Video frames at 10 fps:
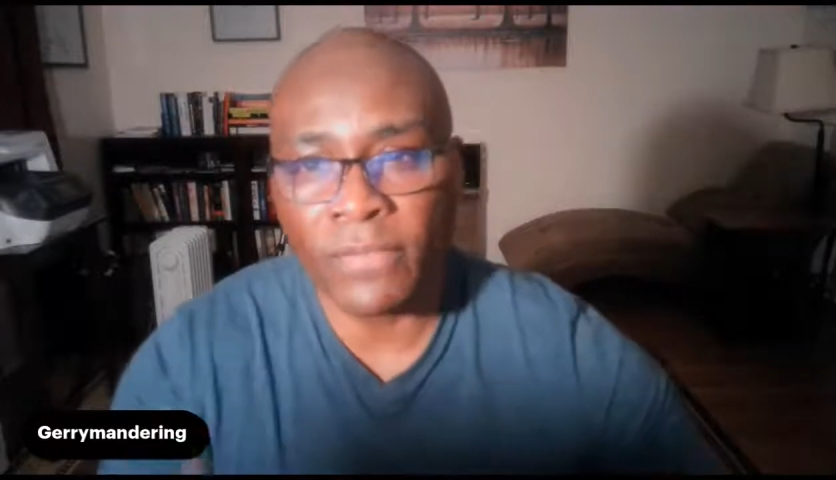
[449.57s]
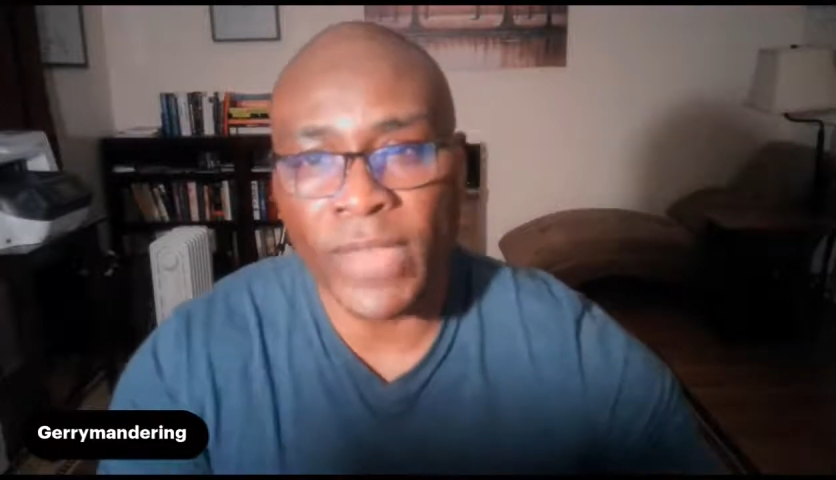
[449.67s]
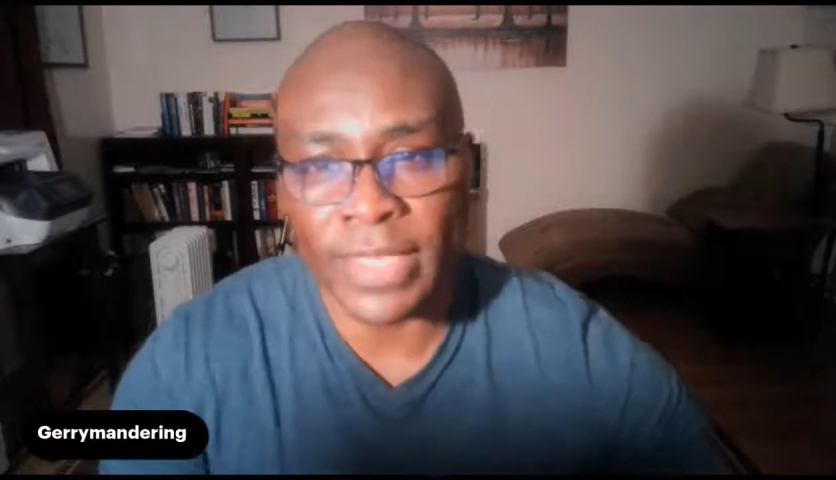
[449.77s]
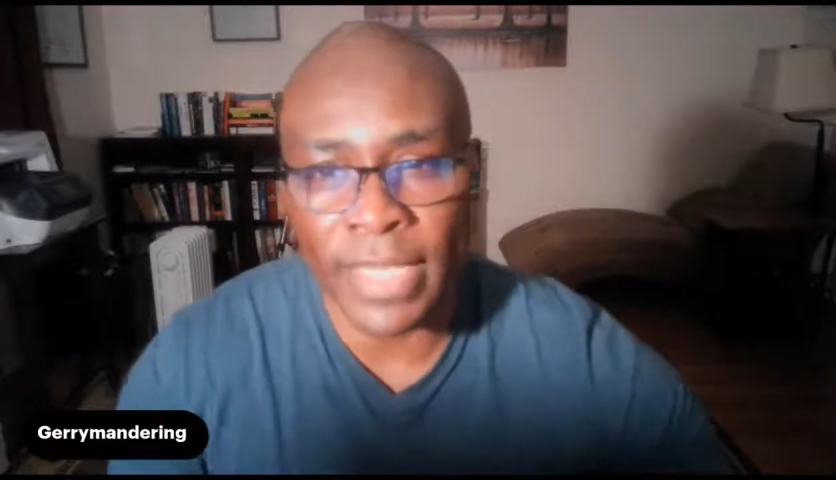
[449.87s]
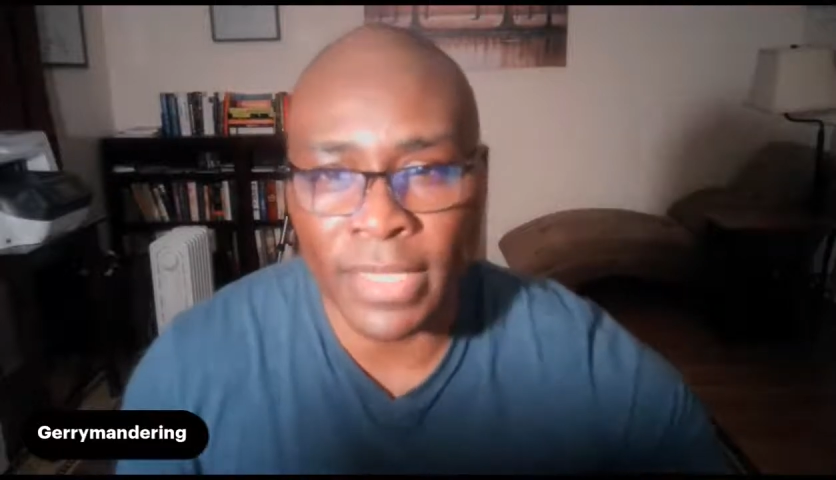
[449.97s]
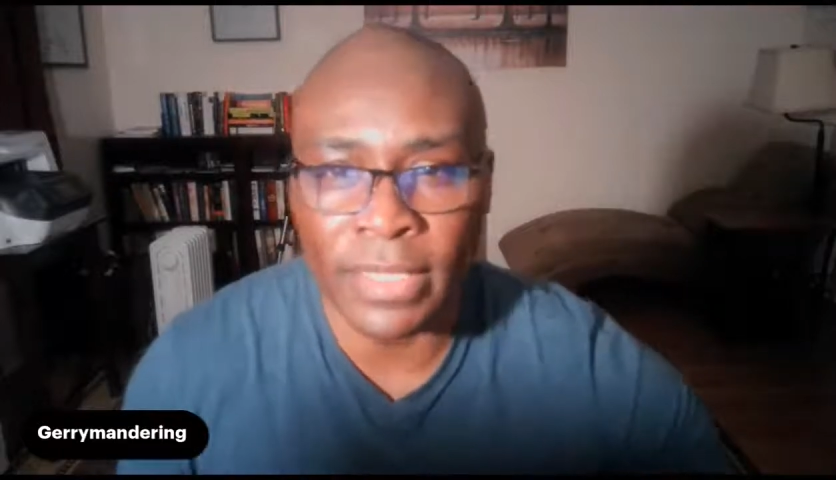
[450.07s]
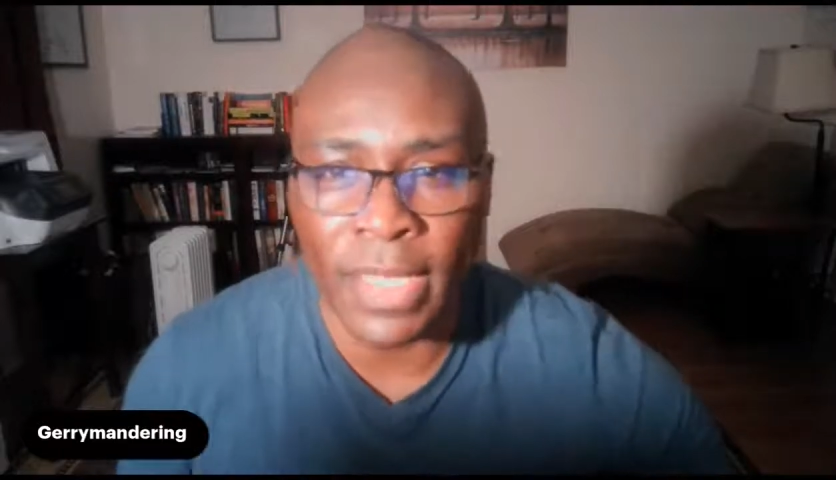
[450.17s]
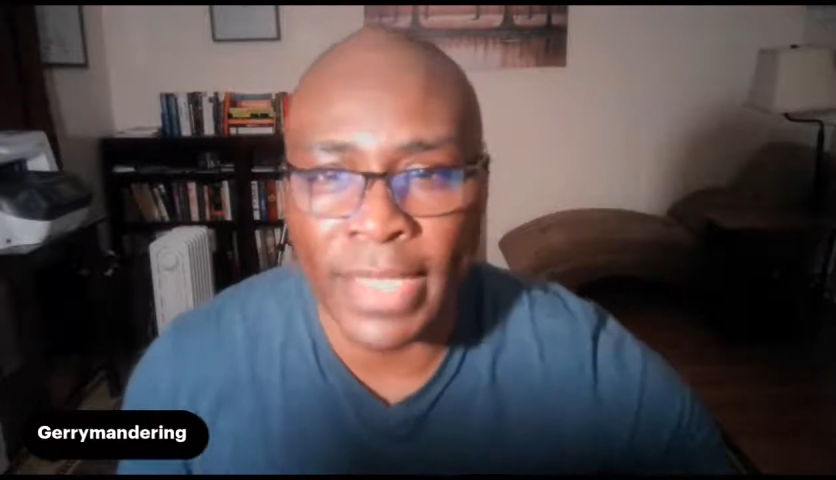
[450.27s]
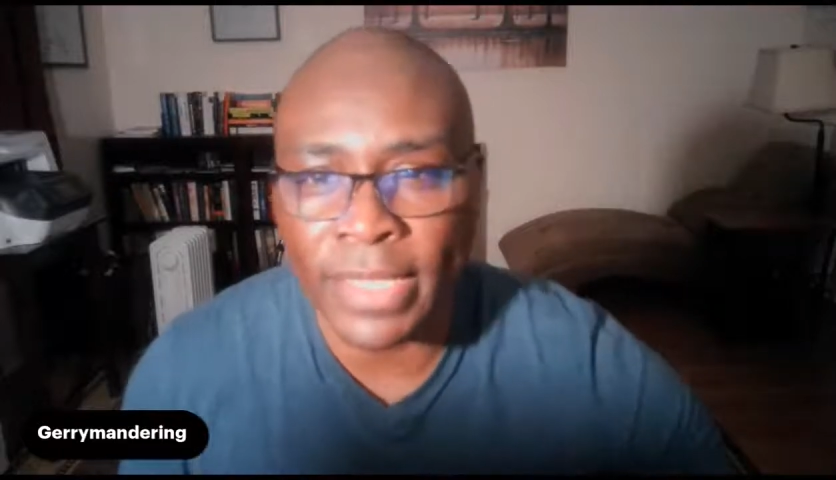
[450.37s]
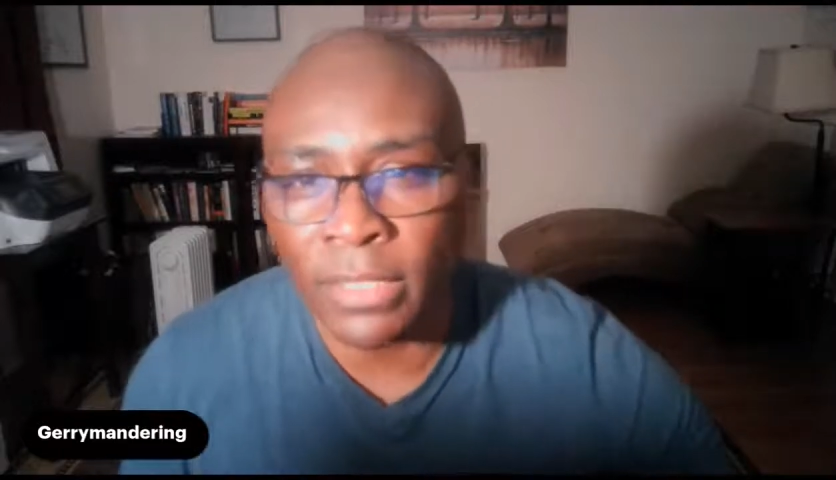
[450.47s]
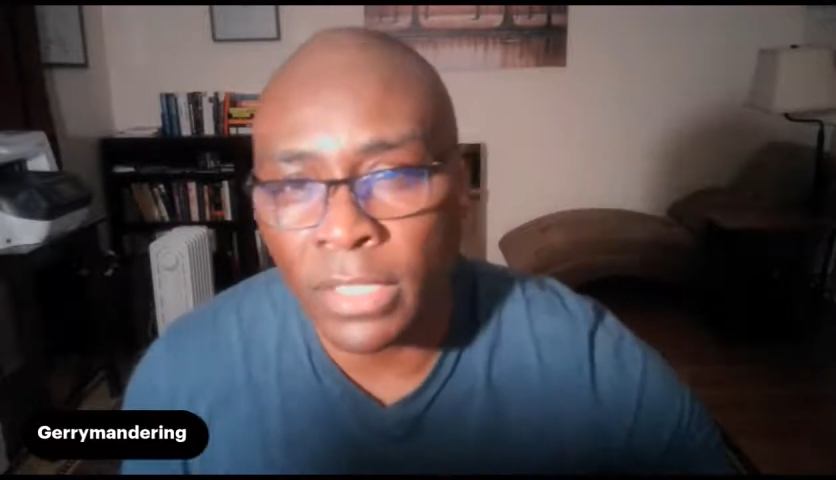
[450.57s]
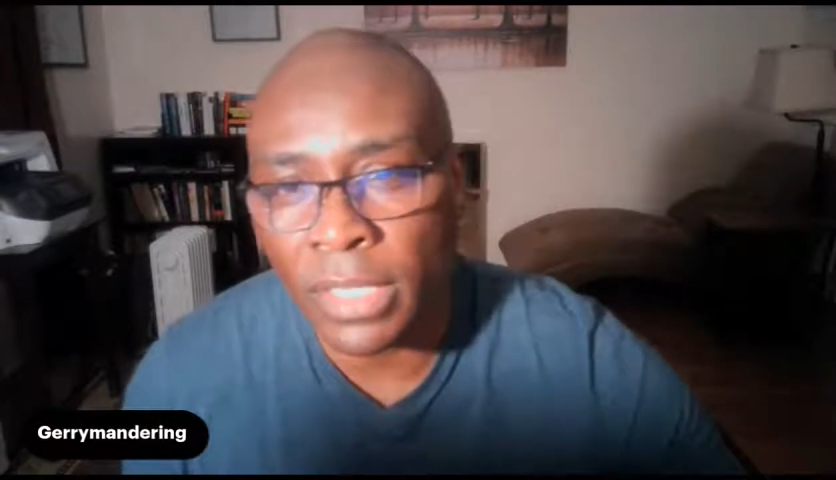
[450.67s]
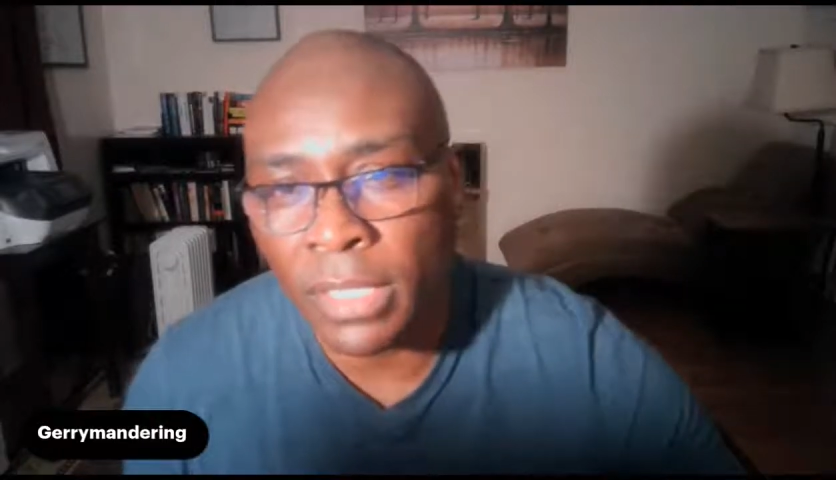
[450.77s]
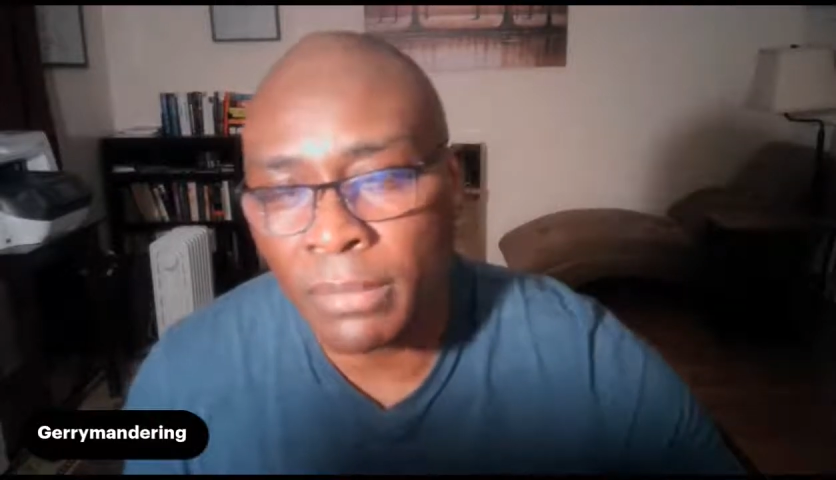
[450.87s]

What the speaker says: In fact, I can look it